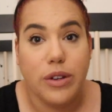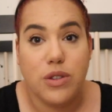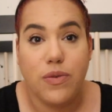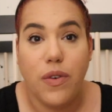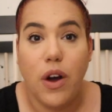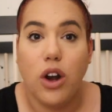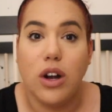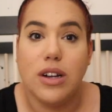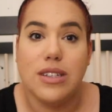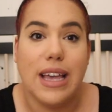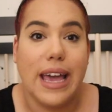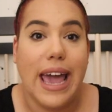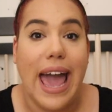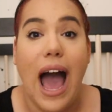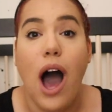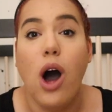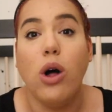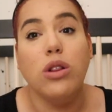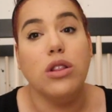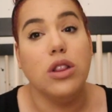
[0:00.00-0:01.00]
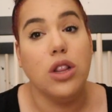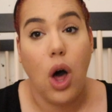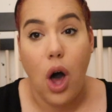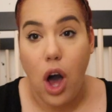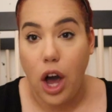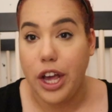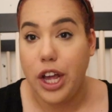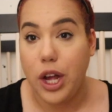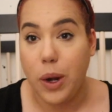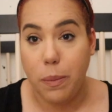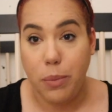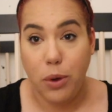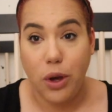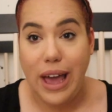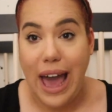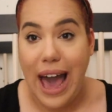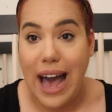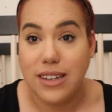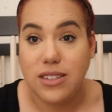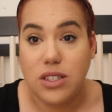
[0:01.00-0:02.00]
as far as like how long your
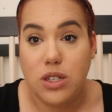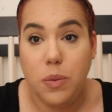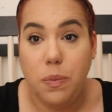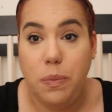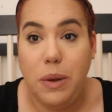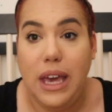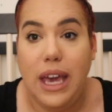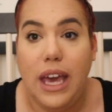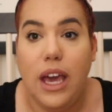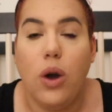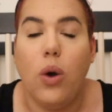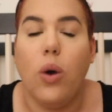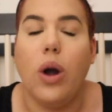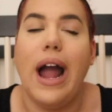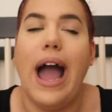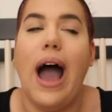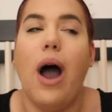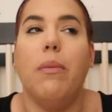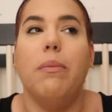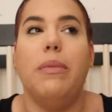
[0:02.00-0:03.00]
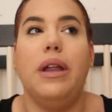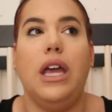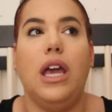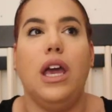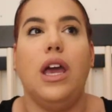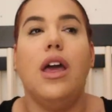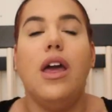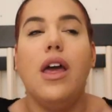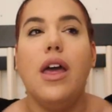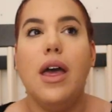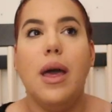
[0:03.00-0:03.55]
book has to be or how many